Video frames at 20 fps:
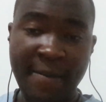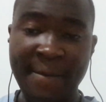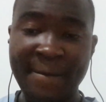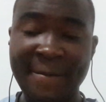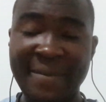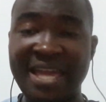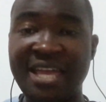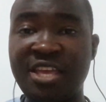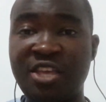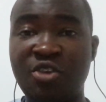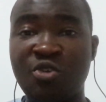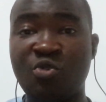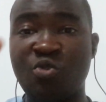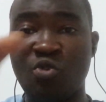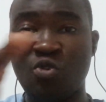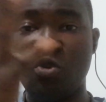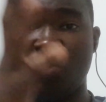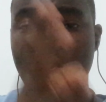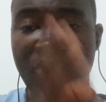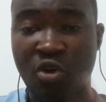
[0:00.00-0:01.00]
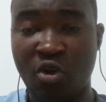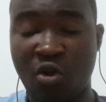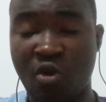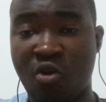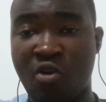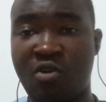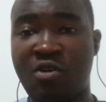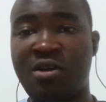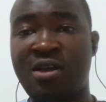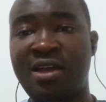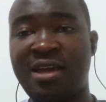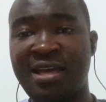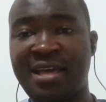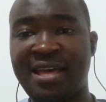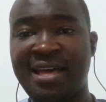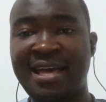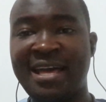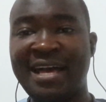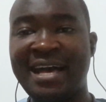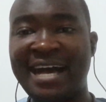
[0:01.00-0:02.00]
make you grow
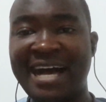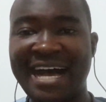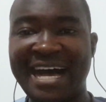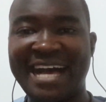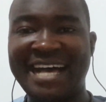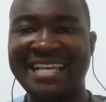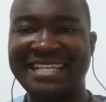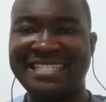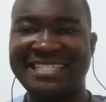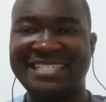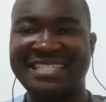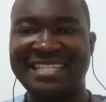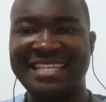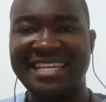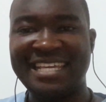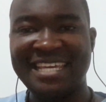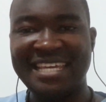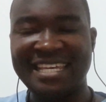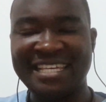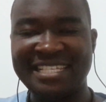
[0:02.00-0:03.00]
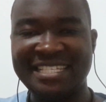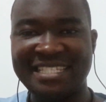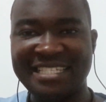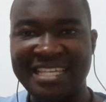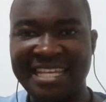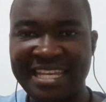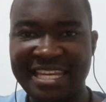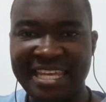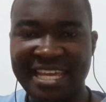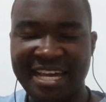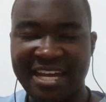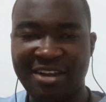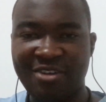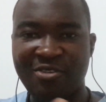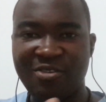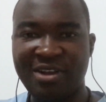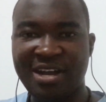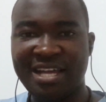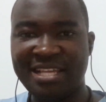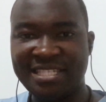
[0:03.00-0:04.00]
as a senior
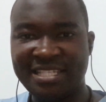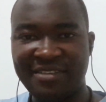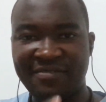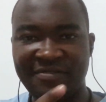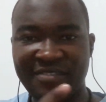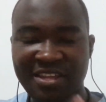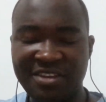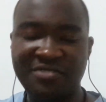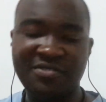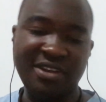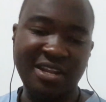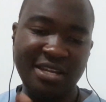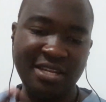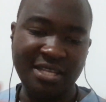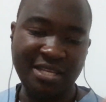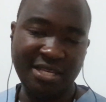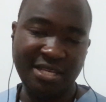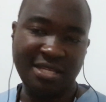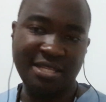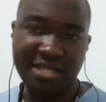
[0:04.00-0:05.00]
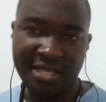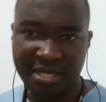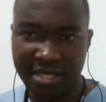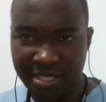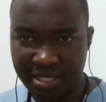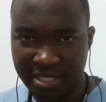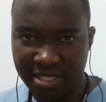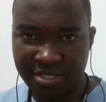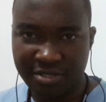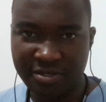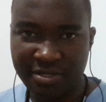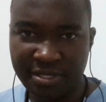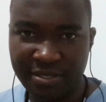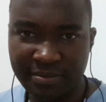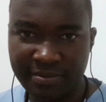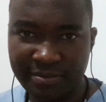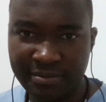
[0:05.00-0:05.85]
or as a veteran in the industry.